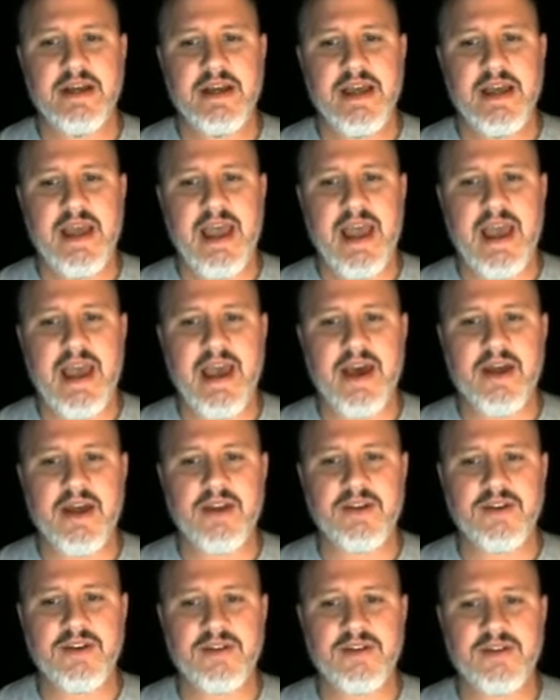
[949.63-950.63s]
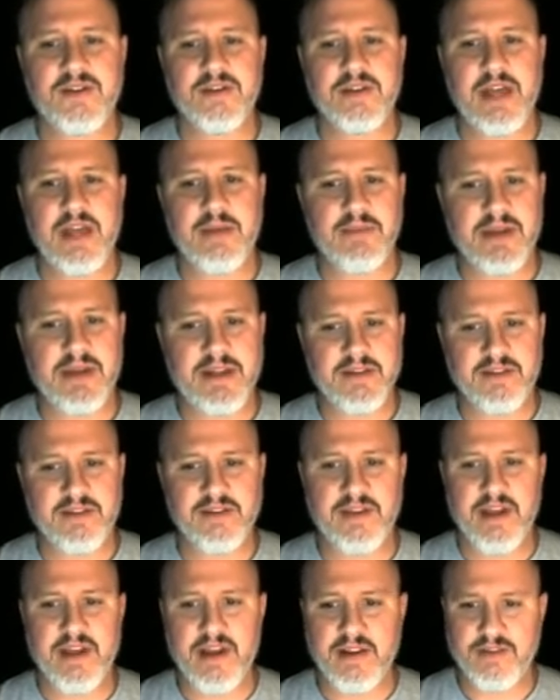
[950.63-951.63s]
And that means
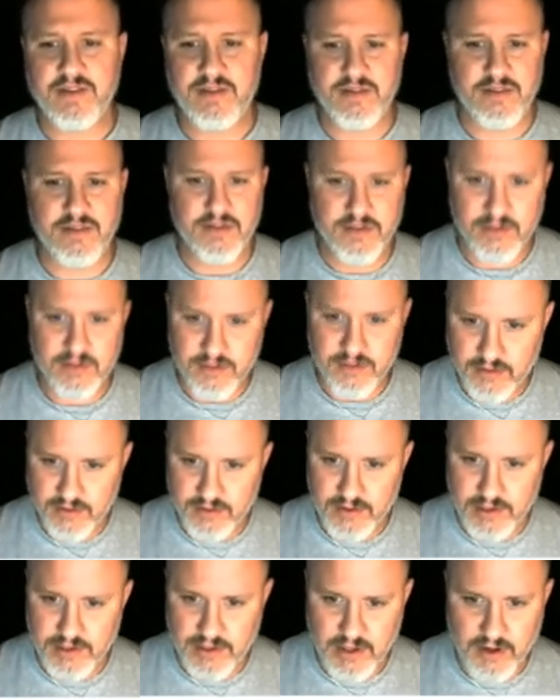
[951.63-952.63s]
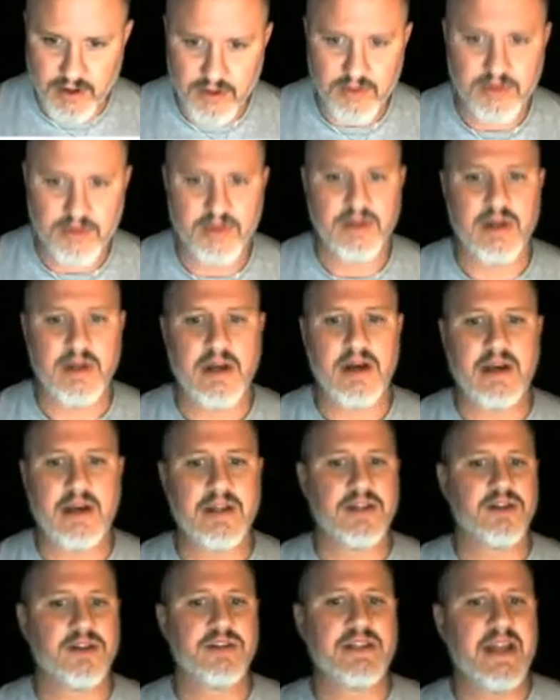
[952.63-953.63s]
that,
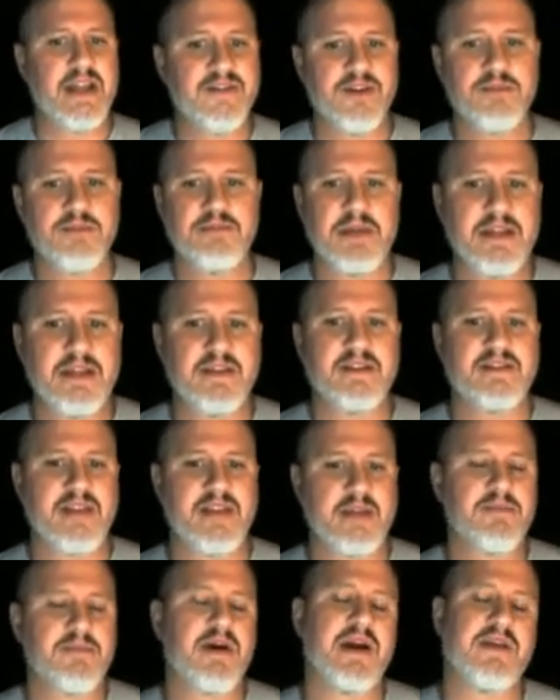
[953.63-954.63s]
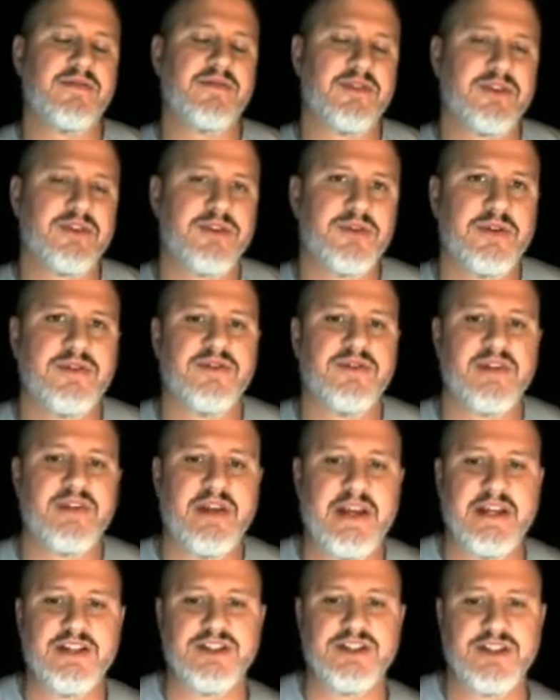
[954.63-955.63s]
you'll never be the same height for two different
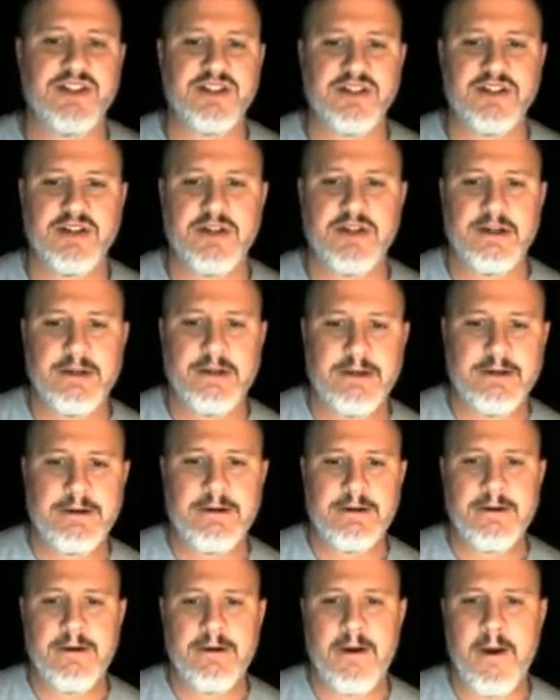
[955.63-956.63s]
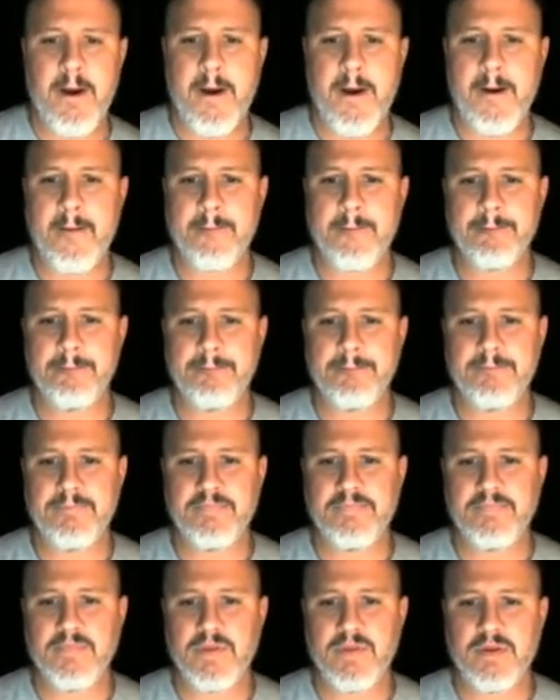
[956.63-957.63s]
ages. You'll
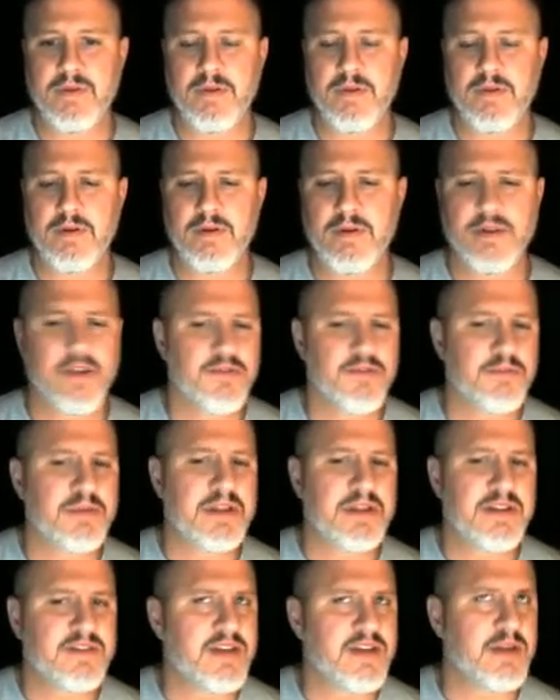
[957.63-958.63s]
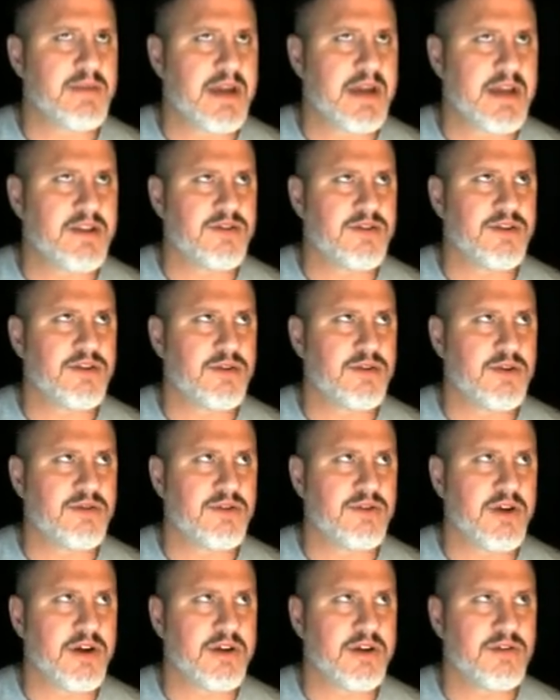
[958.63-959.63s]
never be the same age for two
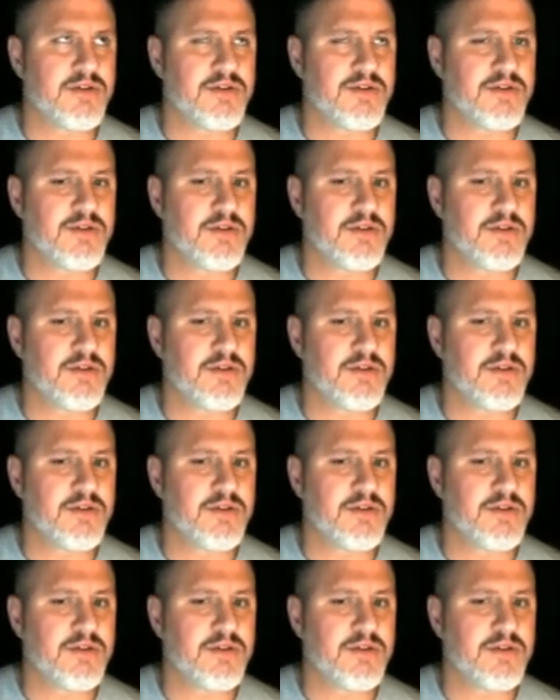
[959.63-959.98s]
different heights.